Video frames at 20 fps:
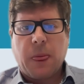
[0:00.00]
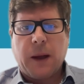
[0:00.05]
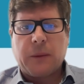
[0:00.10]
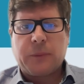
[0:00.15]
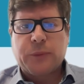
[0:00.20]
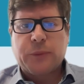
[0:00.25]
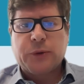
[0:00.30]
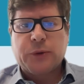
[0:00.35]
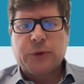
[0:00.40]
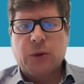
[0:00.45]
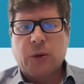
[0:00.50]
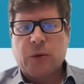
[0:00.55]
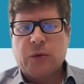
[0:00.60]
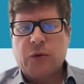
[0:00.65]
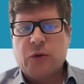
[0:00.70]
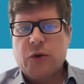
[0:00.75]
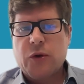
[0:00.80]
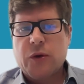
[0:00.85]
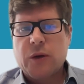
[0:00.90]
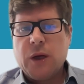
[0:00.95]

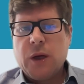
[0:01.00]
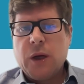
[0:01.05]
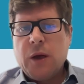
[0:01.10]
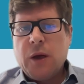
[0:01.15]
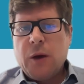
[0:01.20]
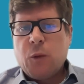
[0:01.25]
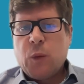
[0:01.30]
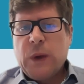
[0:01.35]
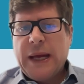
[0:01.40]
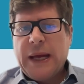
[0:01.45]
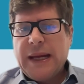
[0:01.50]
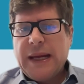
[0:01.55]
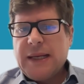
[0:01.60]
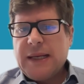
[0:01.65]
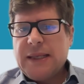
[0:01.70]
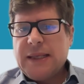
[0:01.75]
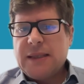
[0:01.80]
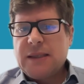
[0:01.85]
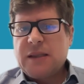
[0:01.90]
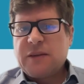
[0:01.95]
approach. We can
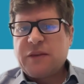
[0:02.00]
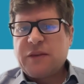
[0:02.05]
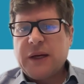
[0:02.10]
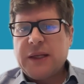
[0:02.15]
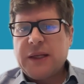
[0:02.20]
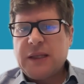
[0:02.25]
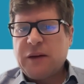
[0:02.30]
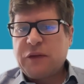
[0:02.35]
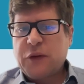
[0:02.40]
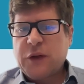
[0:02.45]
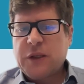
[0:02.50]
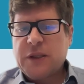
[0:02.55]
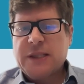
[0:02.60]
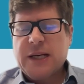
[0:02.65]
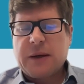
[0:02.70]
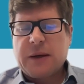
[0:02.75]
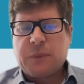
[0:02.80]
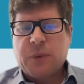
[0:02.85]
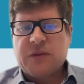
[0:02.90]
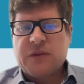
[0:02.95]
identify different
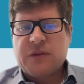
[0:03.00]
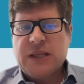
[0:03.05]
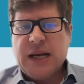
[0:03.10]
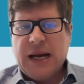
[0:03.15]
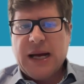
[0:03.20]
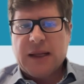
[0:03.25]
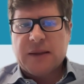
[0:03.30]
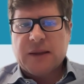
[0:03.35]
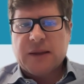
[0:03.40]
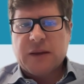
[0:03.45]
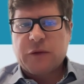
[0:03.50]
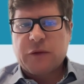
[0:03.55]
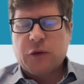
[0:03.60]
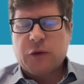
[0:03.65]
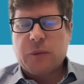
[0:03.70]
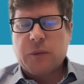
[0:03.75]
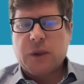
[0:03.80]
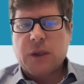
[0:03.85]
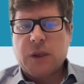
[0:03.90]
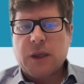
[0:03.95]
type of data
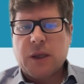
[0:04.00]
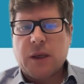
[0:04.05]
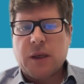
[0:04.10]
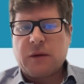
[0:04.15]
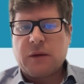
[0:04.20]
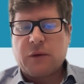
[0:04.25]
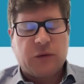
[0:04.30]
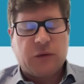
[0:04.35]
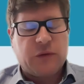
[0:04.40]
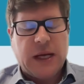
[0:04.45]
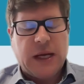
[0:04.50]
from the